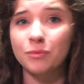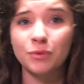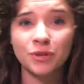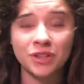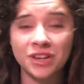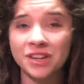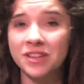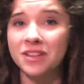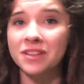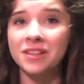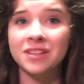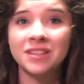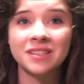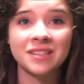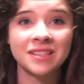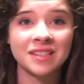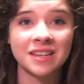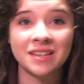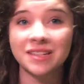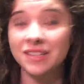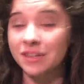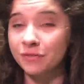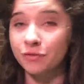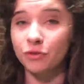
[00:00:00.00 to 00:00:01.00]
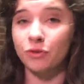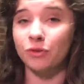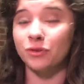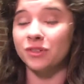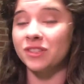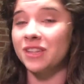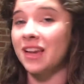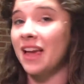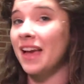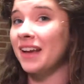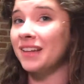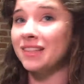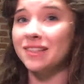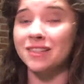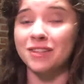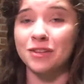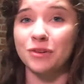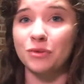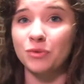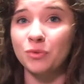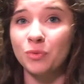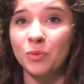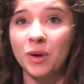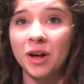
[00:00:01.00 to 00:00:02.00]
ridiculous, and difficult to
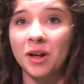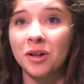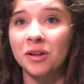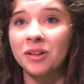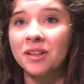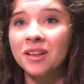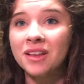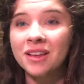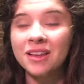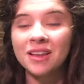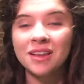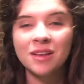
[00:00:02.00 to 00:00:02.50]
execute well.